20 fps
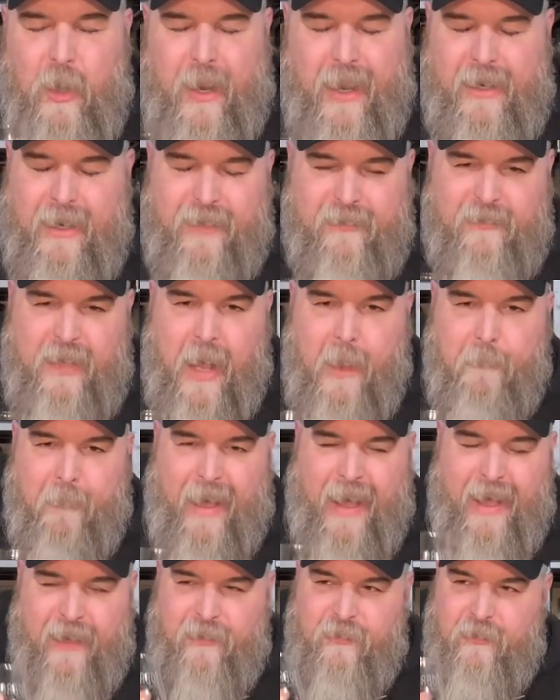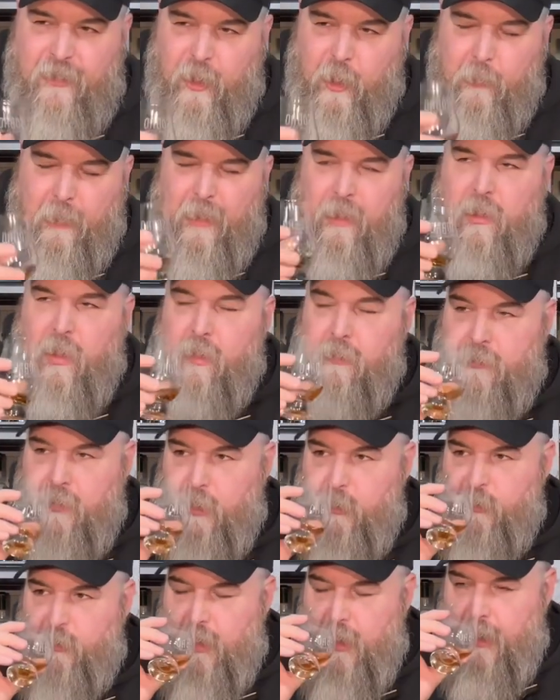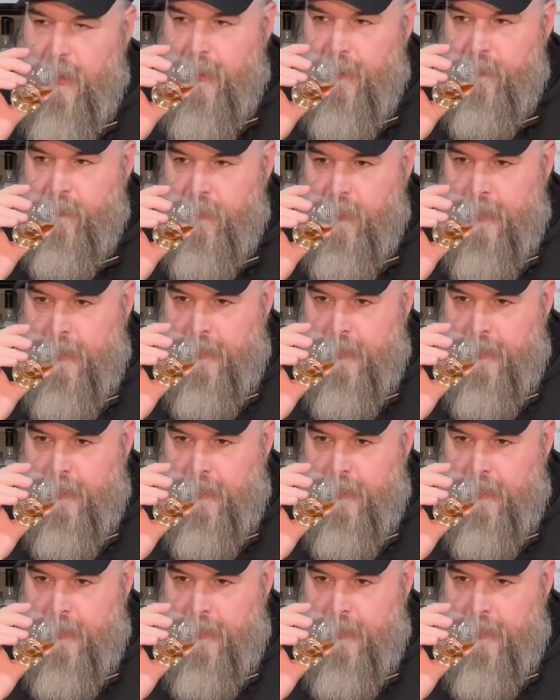It's not pot still, but along those lines.